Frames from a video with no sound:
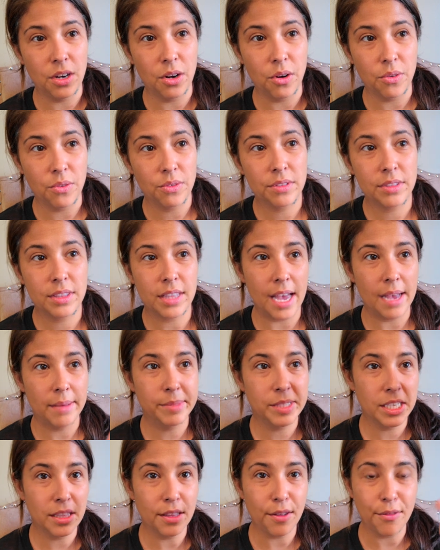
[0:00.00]
know, the
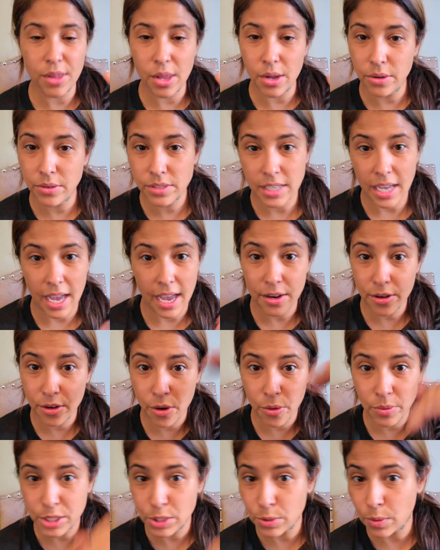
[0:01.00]
ebbs and the flows. I don't know
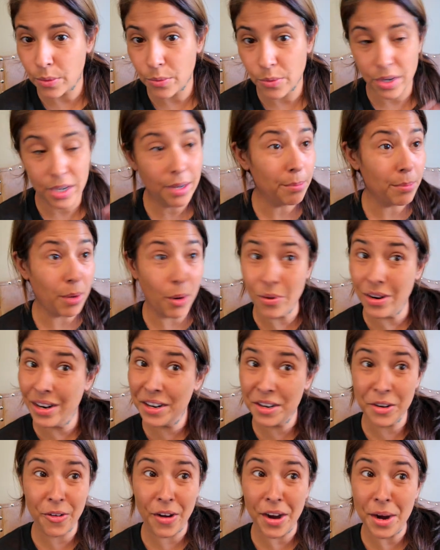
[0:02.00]
which one we're in, but we're in
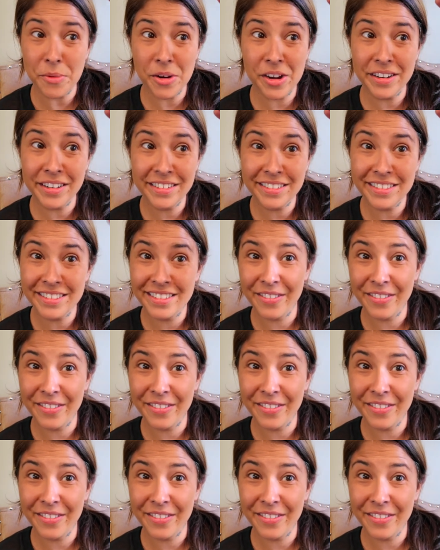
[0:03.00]
a great one.